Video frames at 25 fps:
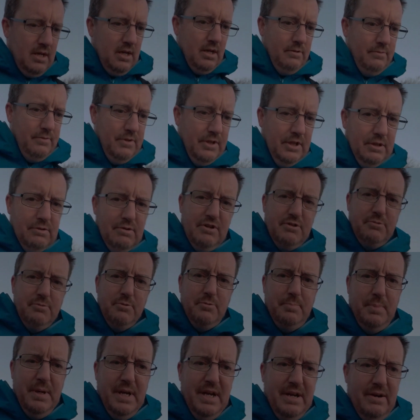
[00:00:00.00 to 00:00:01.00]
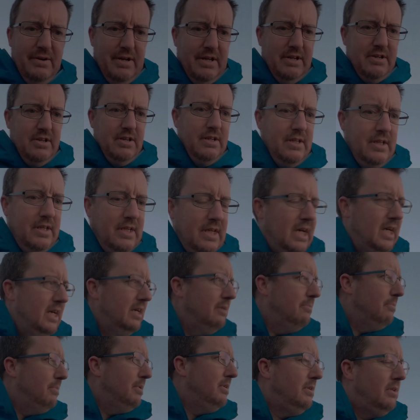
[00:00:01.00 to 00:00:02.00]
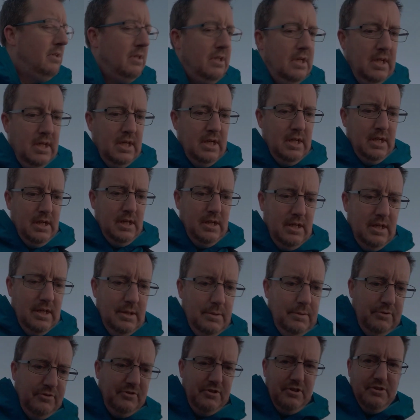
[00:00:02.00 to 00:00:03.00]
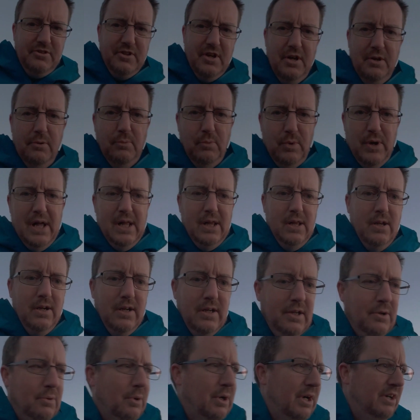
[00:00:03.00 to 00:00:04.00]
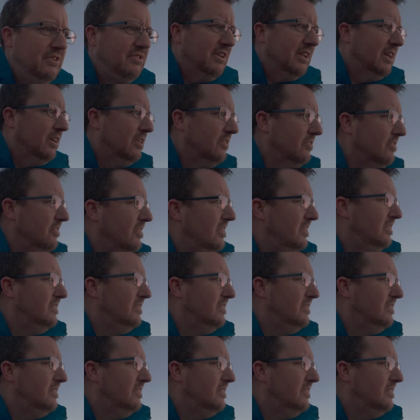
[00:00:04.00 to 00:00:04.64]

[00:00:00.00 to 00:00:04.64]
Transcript: Over the Christmas period I was just unwell quite a lot,